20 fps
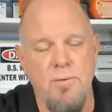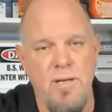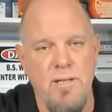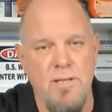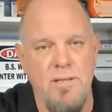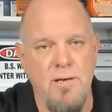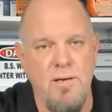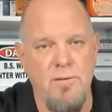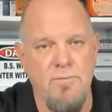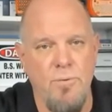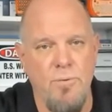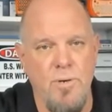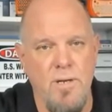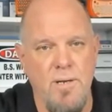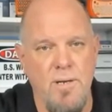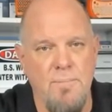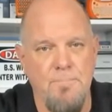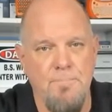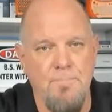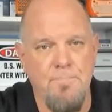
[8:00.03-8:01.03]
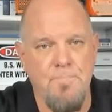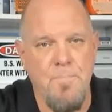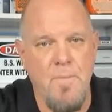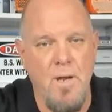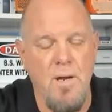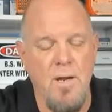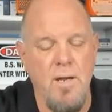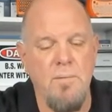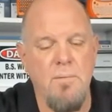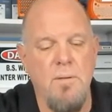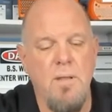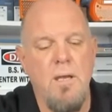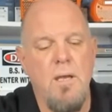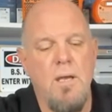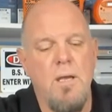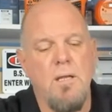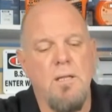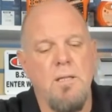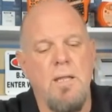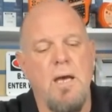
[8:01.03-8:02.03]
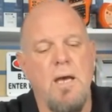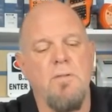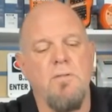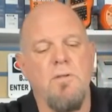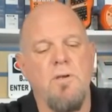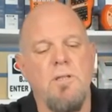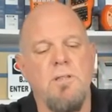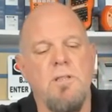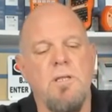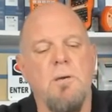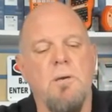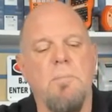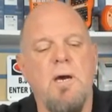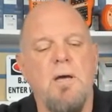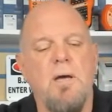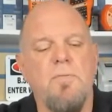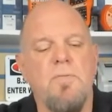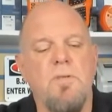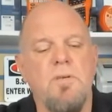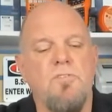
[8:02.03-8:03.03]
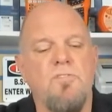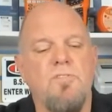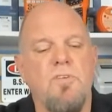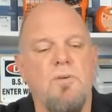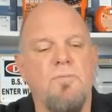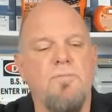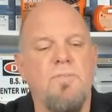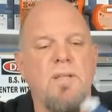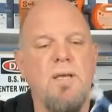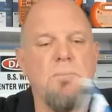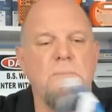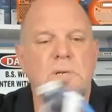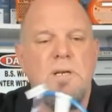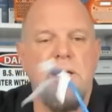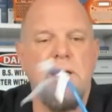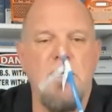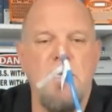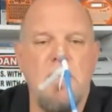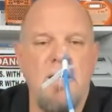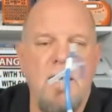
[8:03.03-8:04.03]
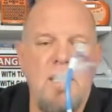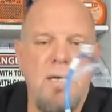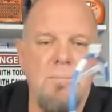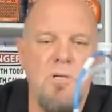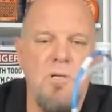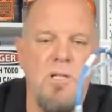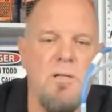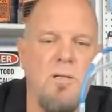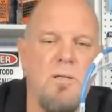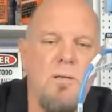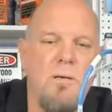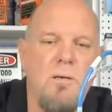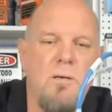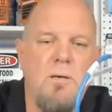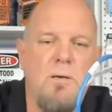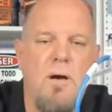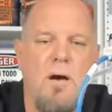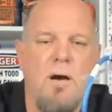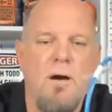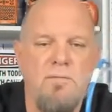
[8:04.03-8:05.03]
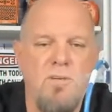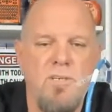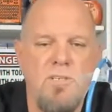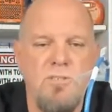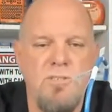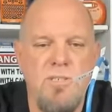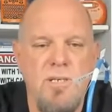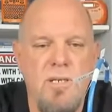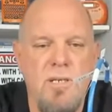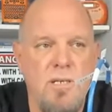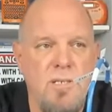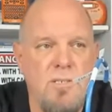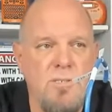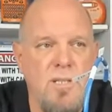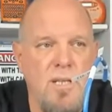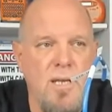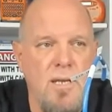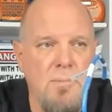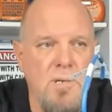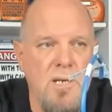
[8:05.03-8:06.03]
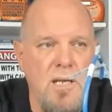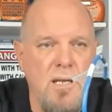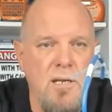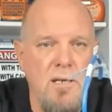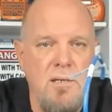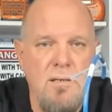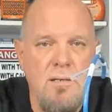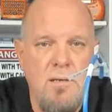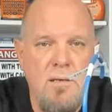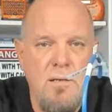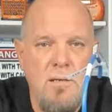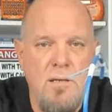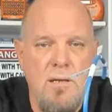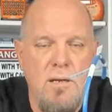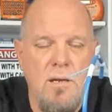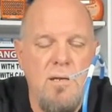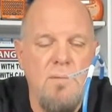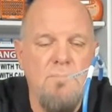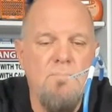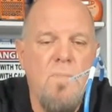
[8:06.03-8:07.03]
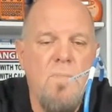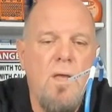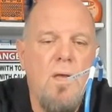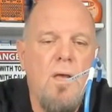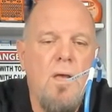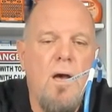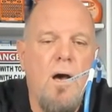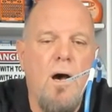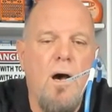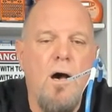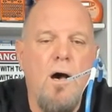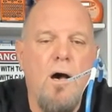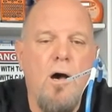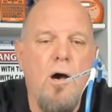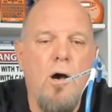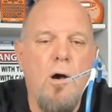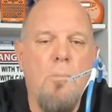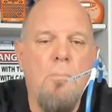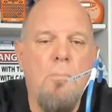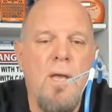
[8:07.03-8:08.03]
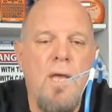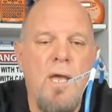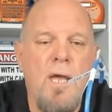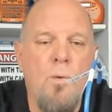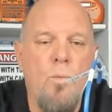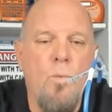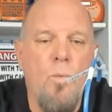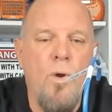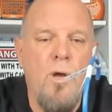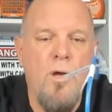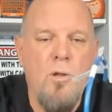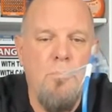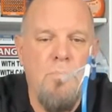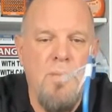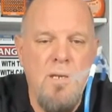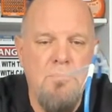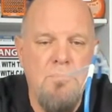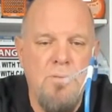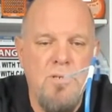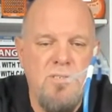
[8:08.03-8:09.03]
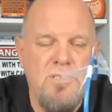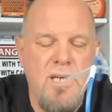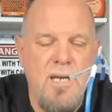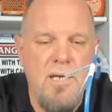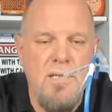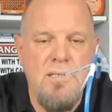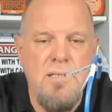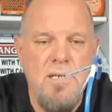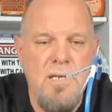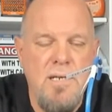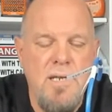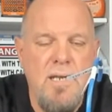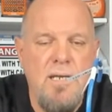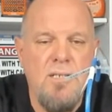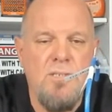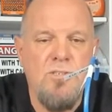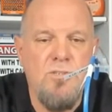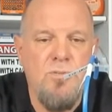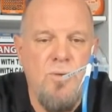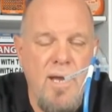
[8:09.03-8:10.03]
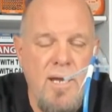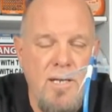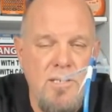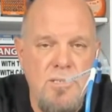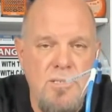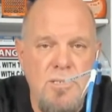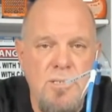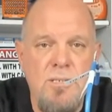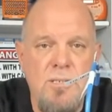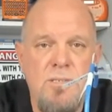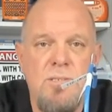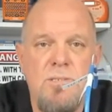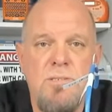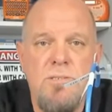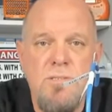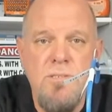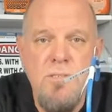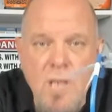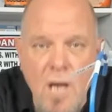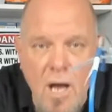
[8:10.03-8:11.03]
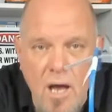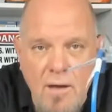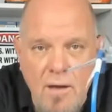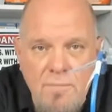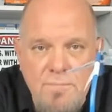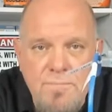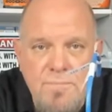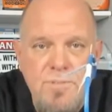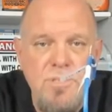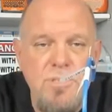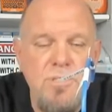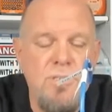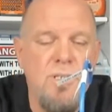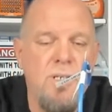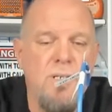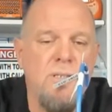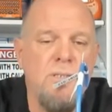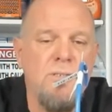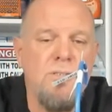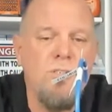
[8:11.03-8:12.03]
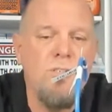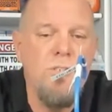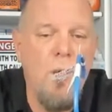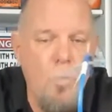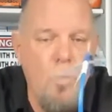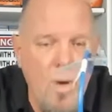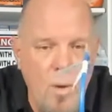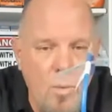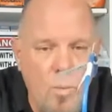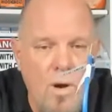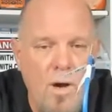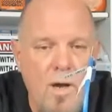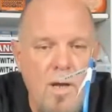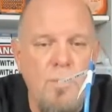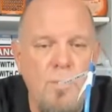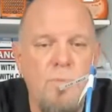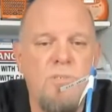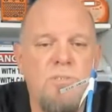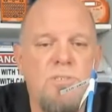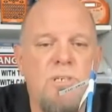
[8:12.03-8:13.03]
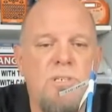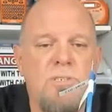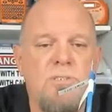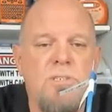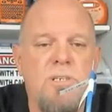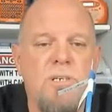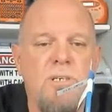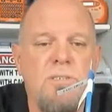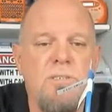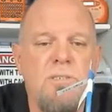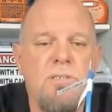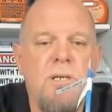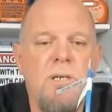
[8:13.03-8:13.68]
there for you, all right? Now, the good thing about this self-laminating label, obviously it is laminated, right? It will be protected against scratches and scuffs and somewhat water resistant,